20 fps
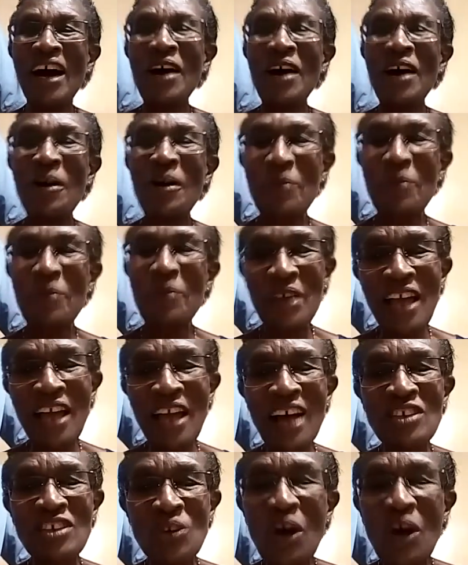we are
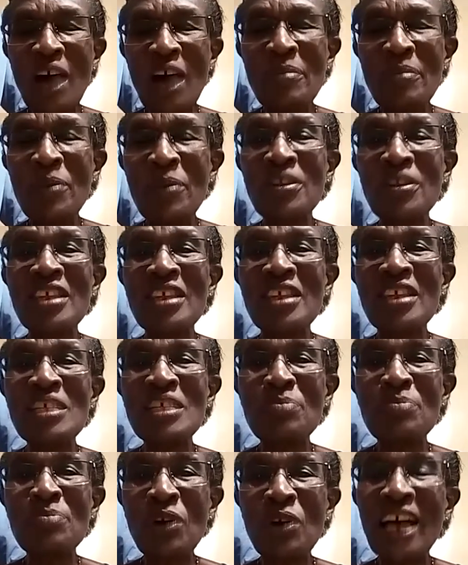so happy with this
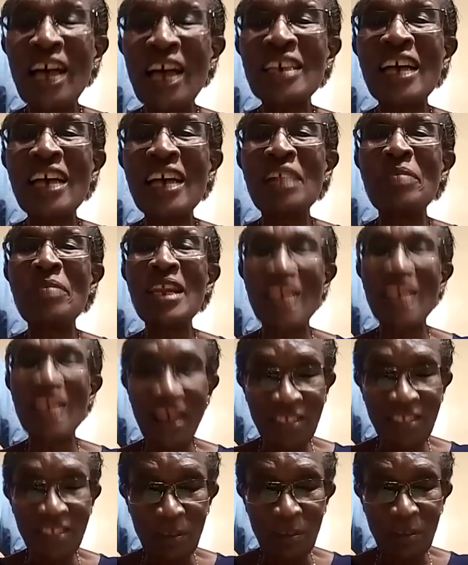product and many
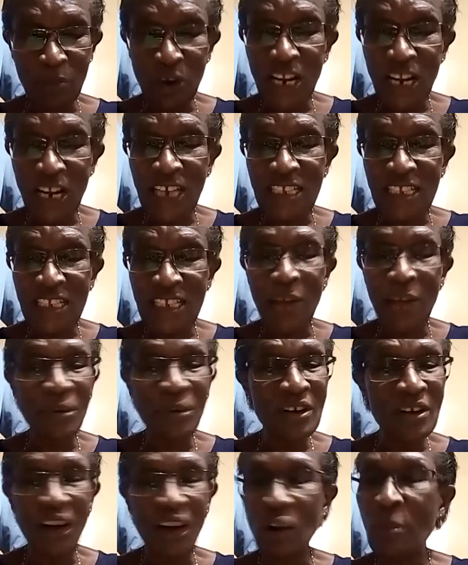other products. I would
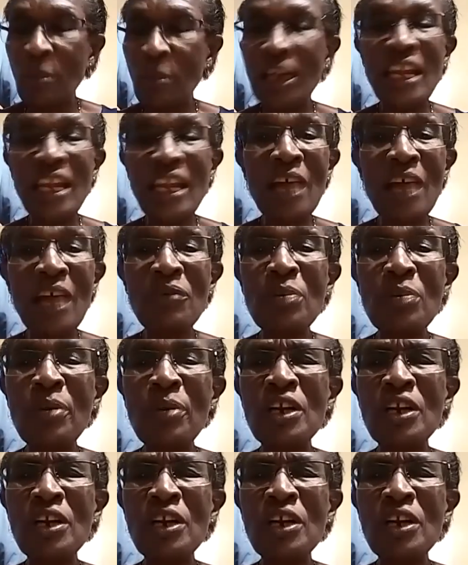recommend everybody,